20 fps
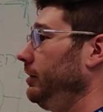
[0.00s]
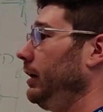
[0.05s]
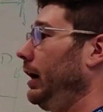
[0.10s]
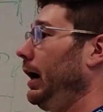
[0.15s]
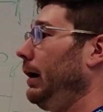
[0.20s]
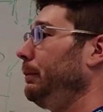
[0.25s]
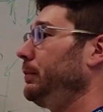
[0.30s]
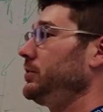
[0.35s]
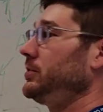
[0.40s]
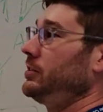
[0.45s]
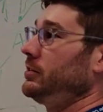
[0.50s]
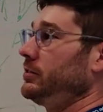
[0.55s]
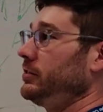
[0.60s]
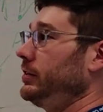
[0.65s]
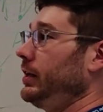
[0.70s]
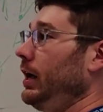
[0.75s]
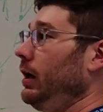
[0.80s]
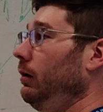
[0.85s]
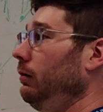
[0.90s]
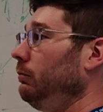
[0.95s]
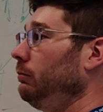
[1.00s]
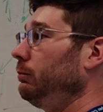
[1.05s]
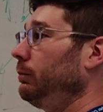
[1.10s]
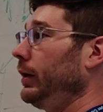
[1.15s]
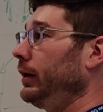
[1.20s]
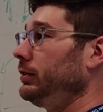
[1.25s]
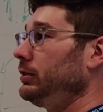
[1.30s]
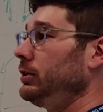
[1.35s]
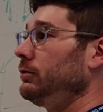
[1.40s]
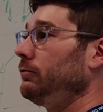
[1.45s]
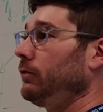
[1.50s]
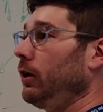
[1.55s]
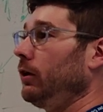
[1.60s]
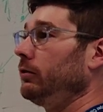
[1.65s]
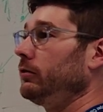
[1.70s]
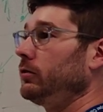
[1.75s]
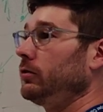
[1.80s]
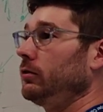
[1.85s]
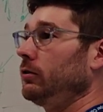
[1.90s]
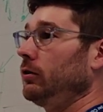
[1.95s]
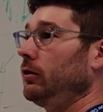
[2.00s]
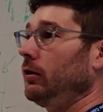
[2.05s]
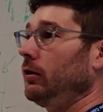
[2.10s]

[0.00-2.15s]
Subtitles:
of like the opposite state by default,